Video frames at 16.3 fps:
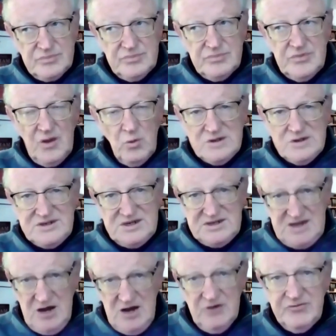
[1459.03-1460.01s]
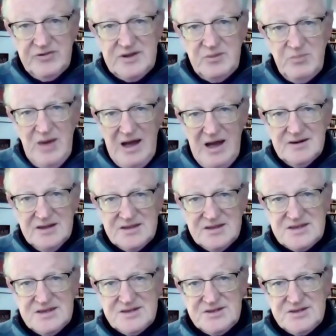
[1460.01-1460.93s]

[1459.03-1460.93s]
was as carefully balanced as the